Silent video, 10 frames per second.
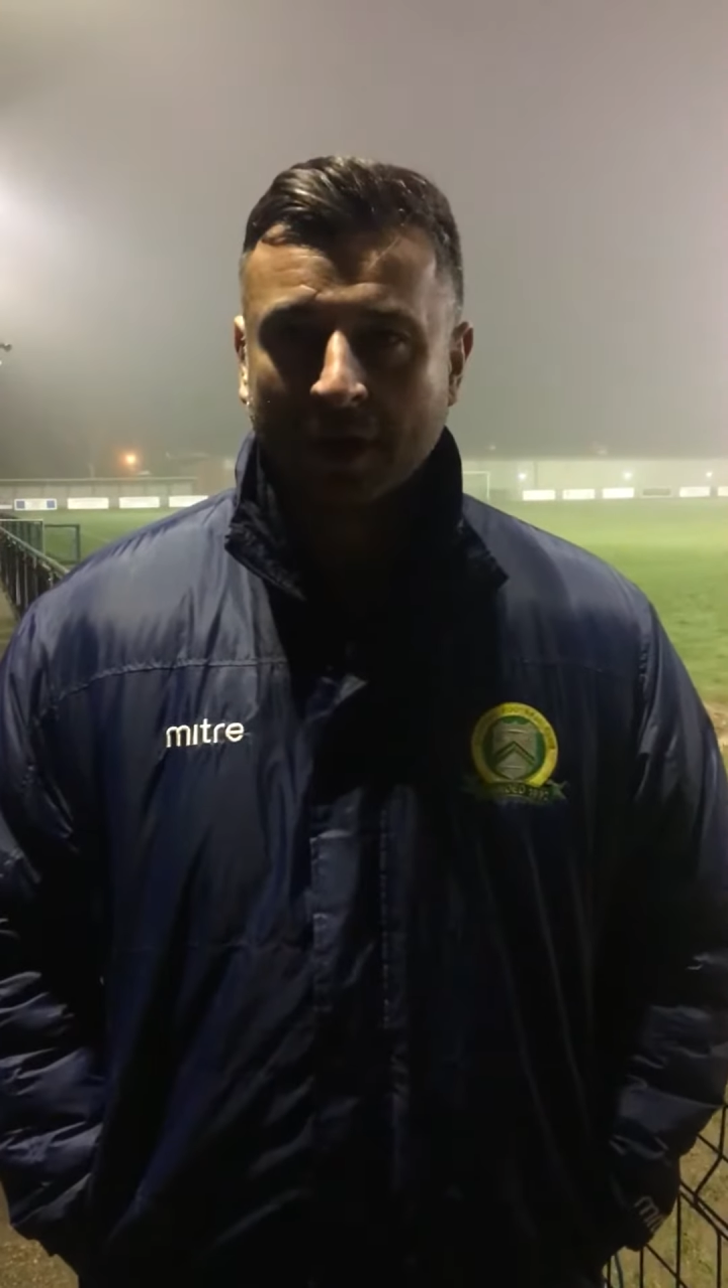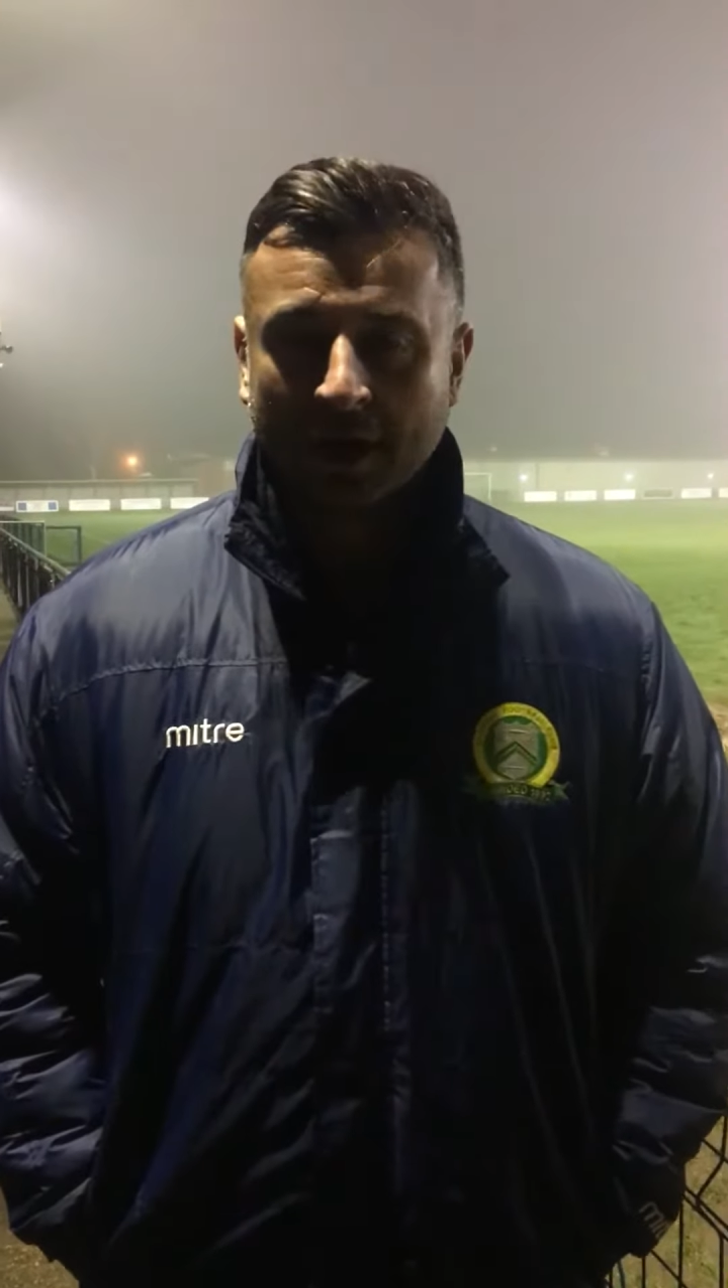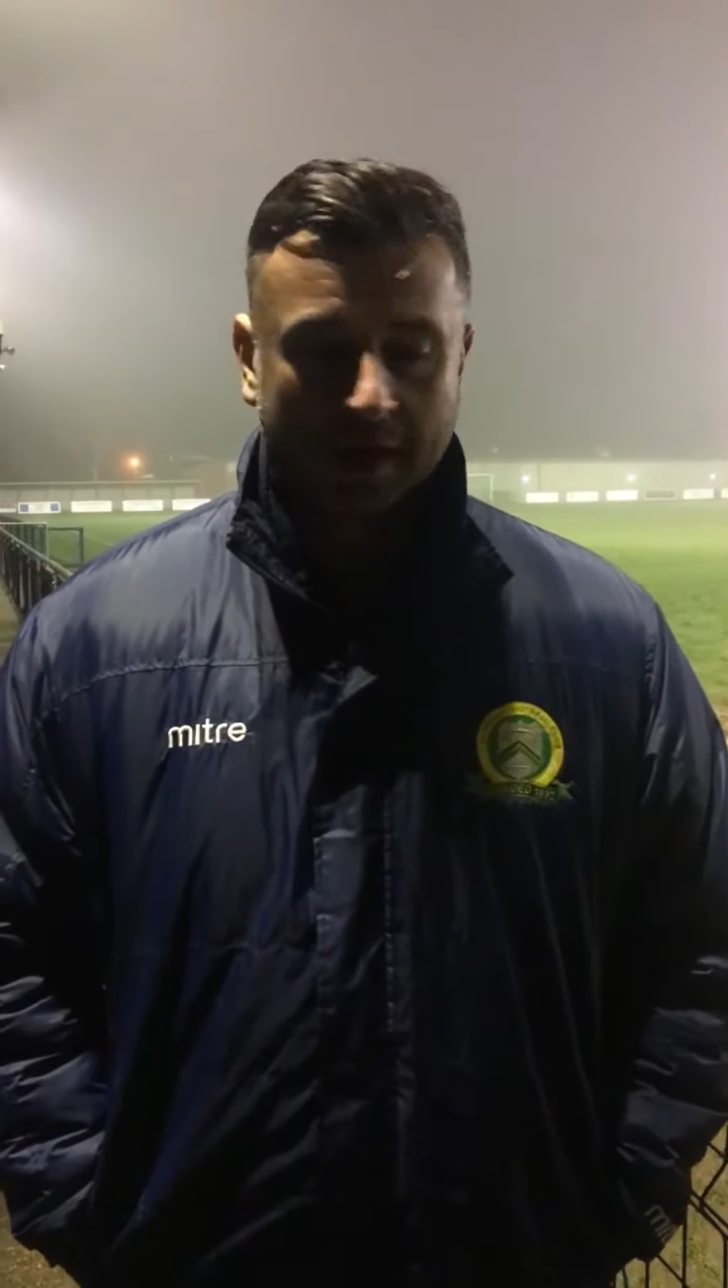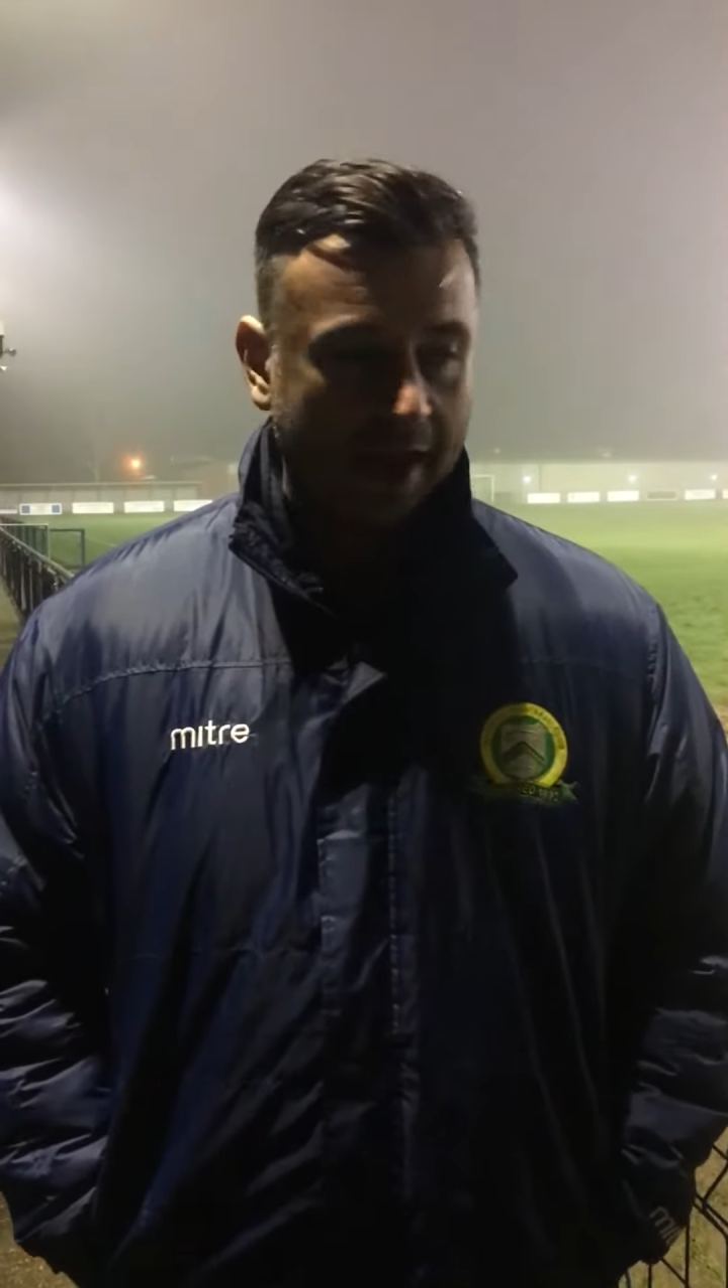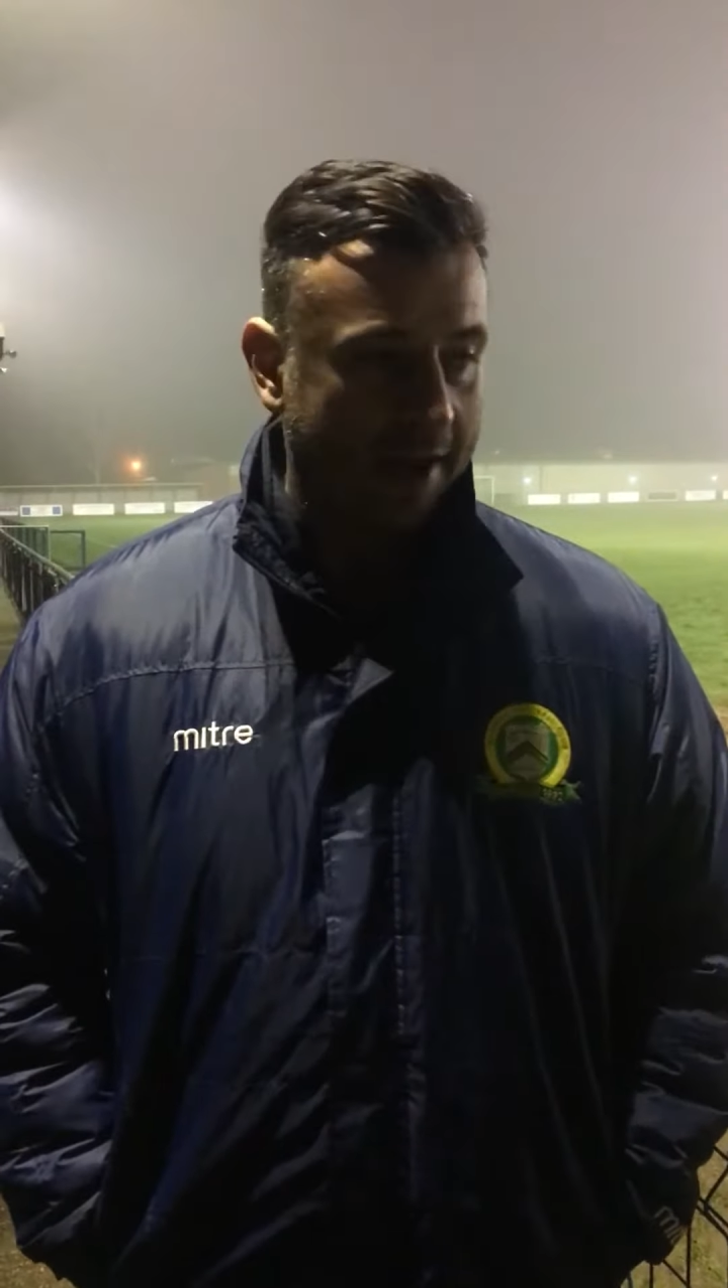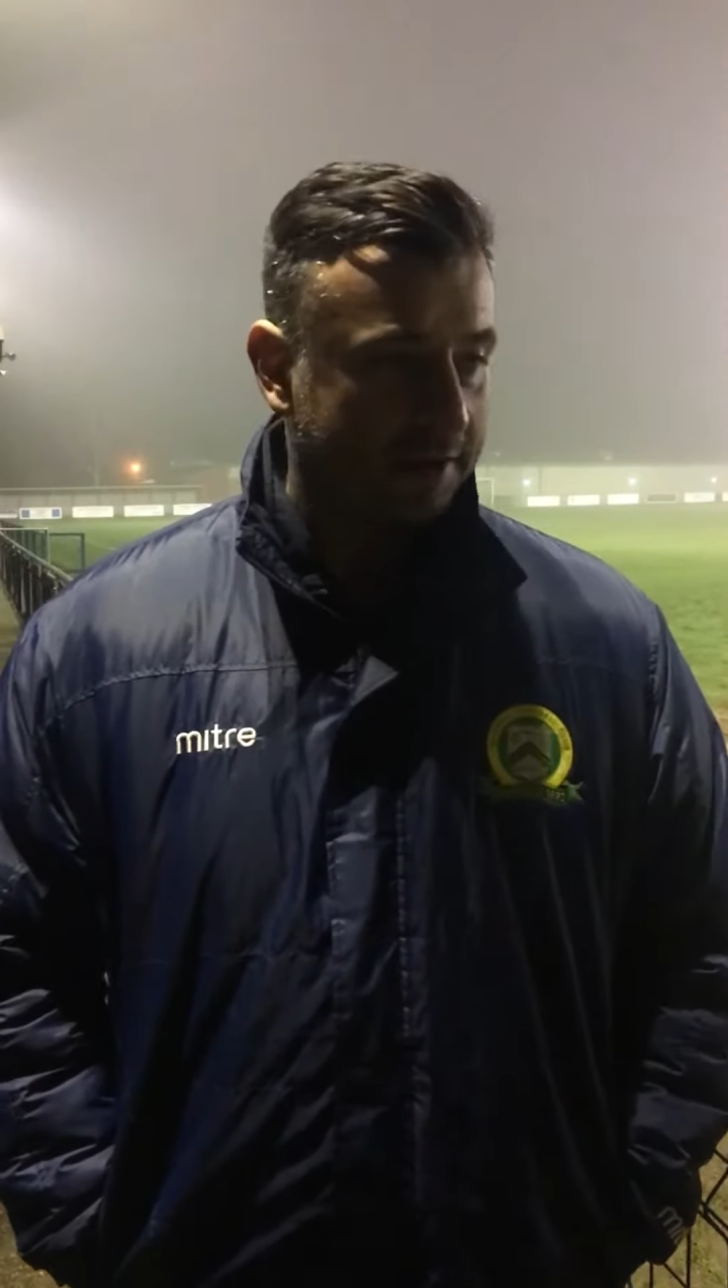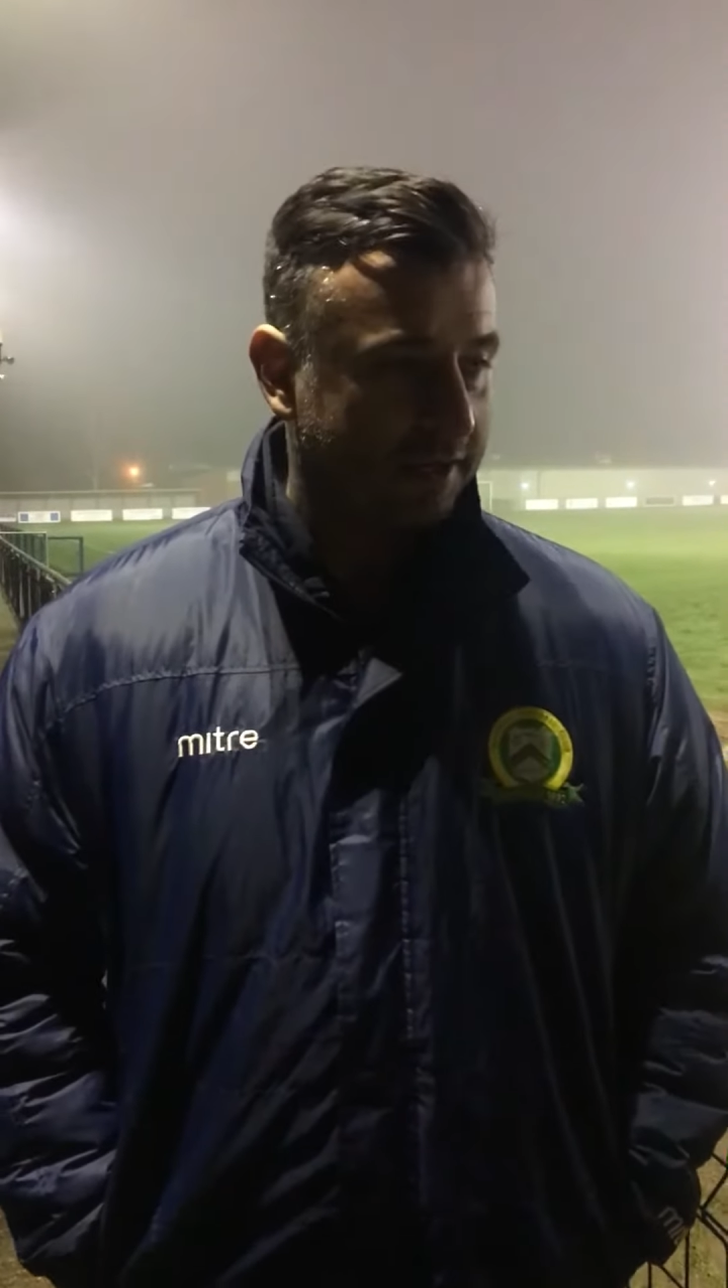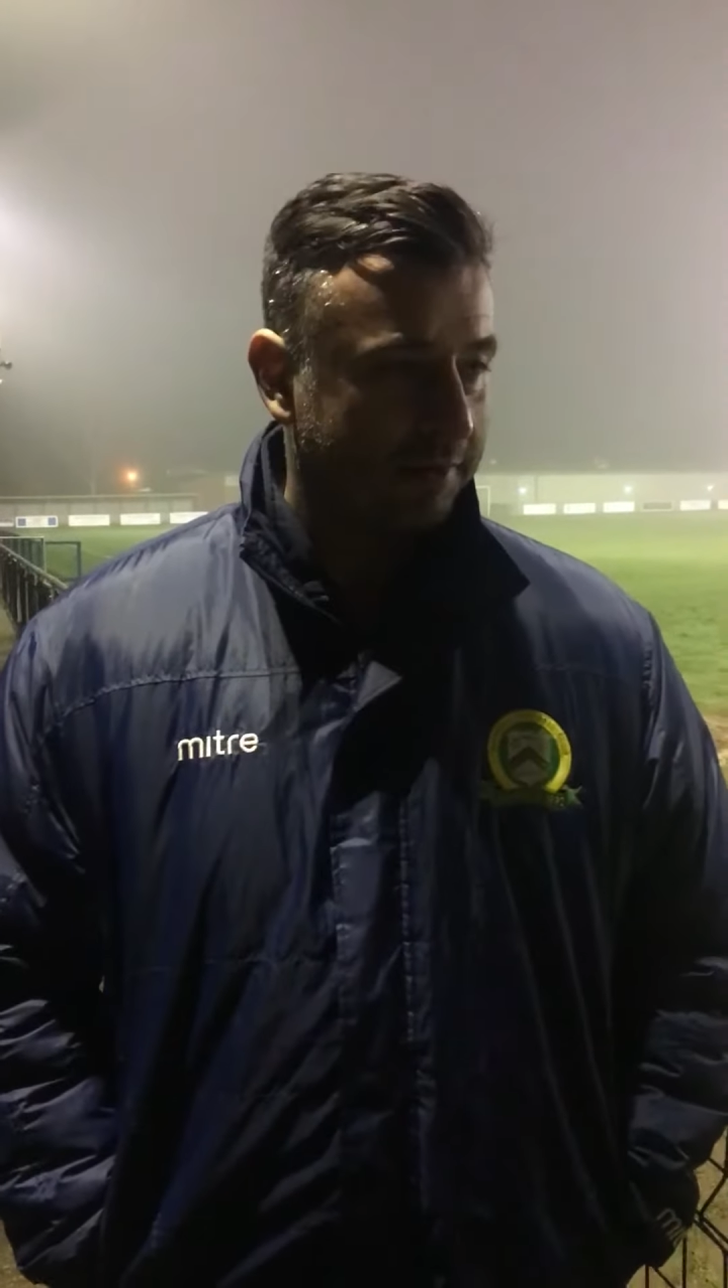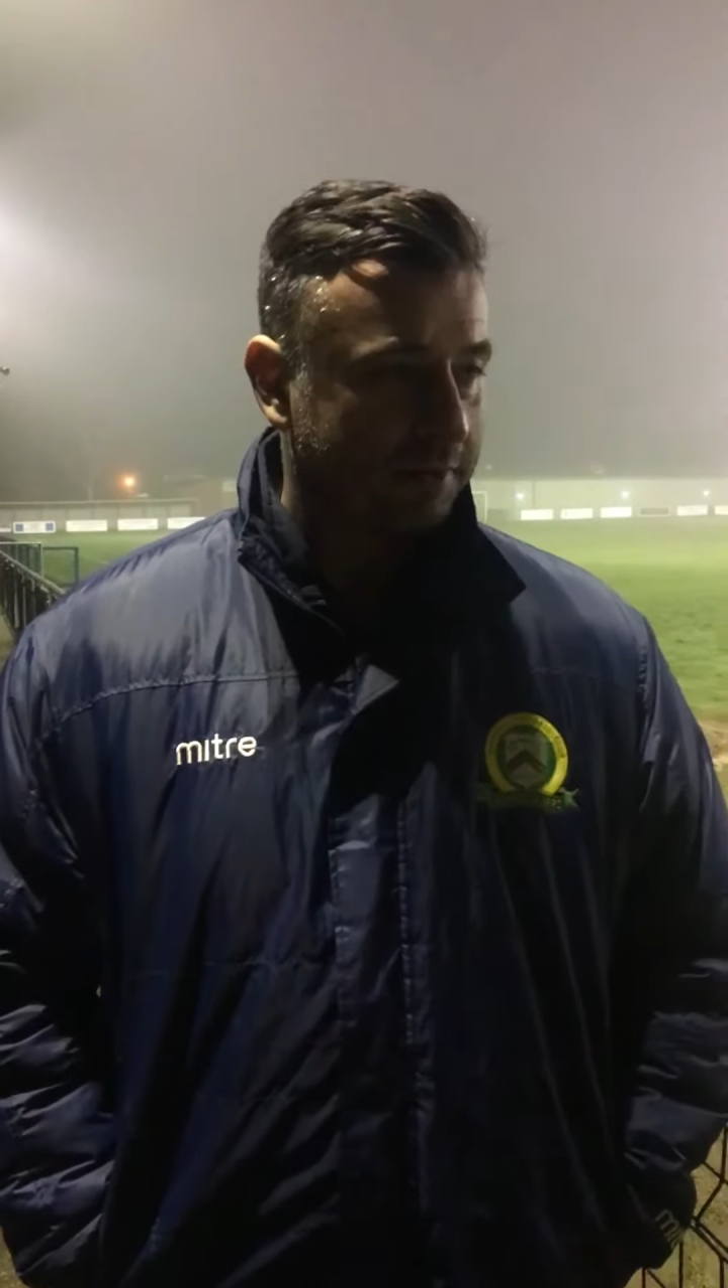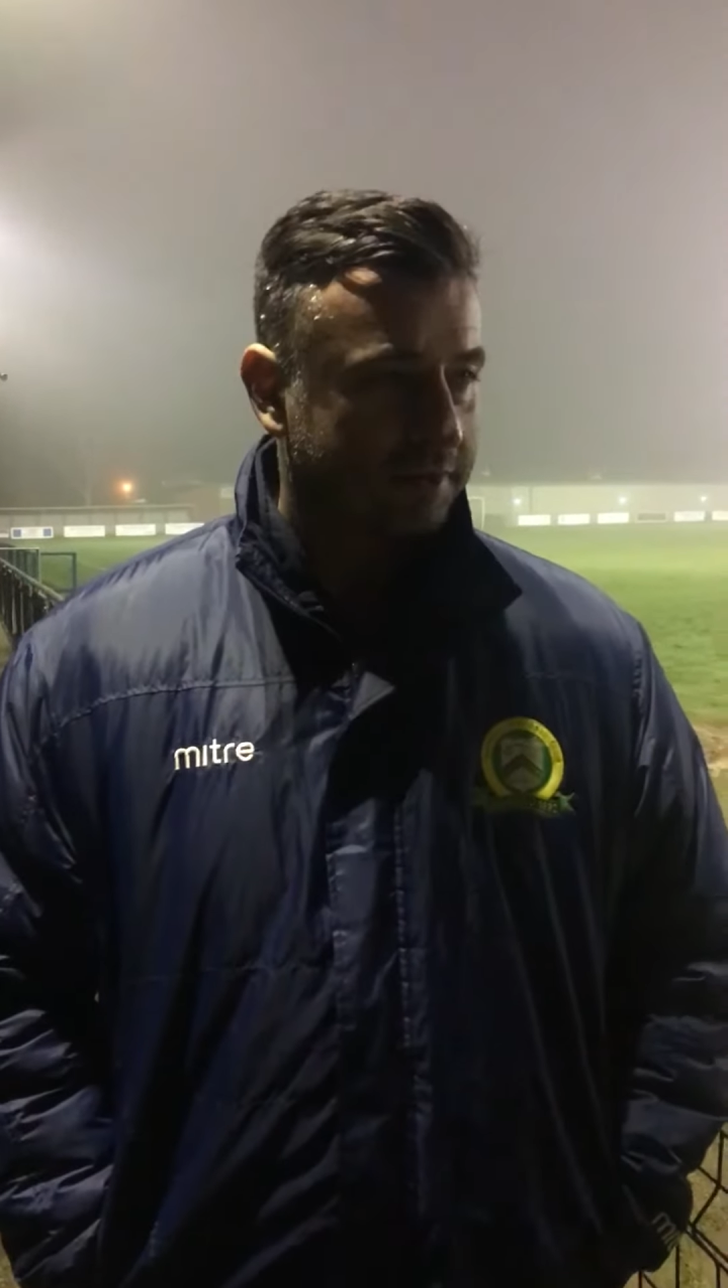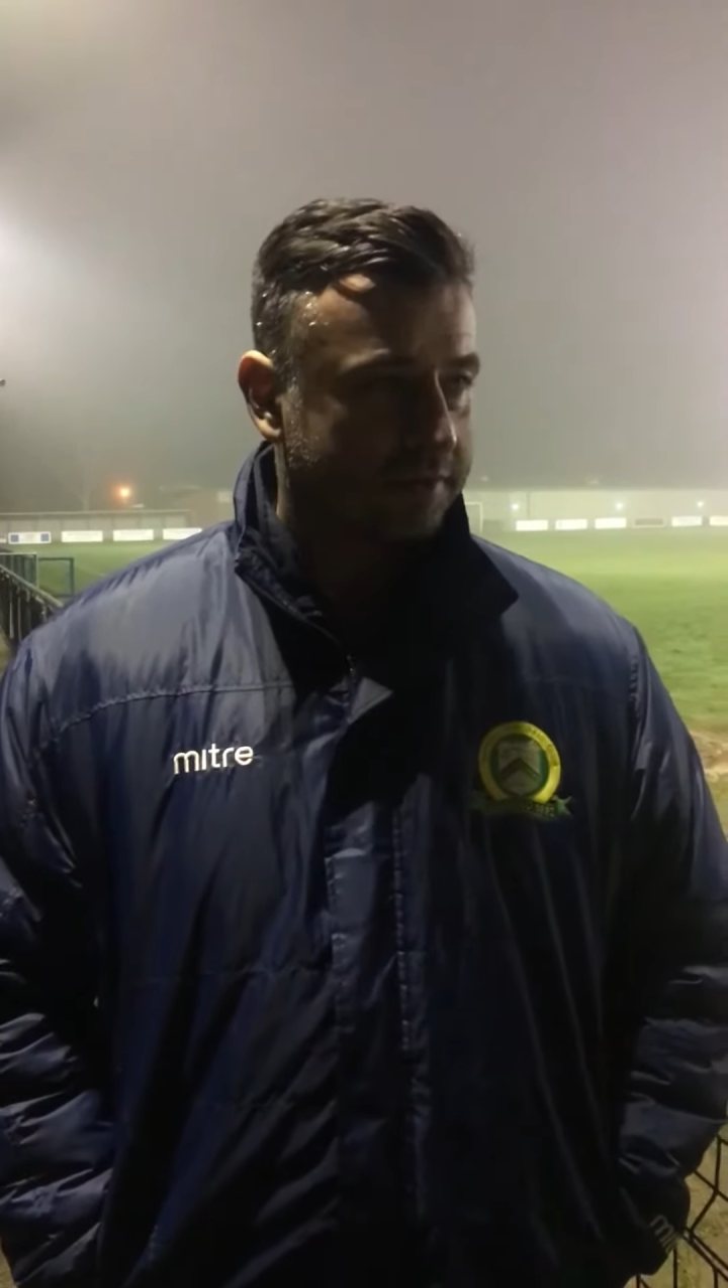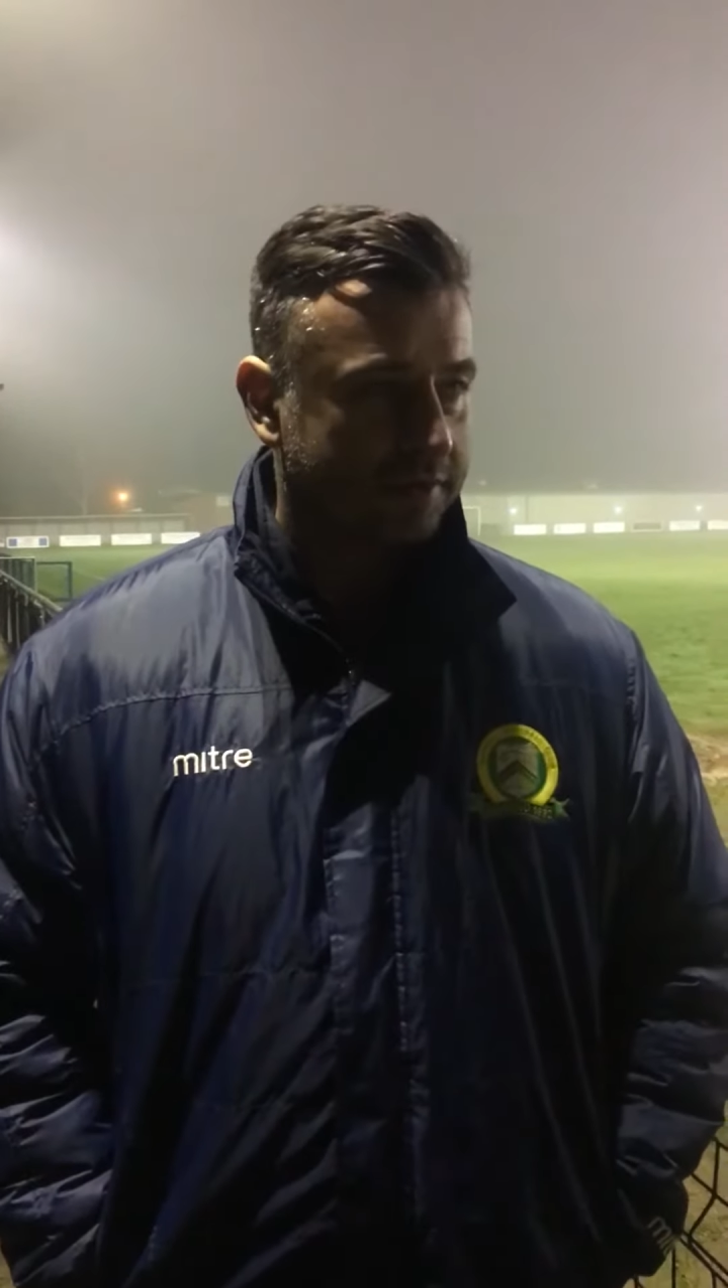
Yeah, it was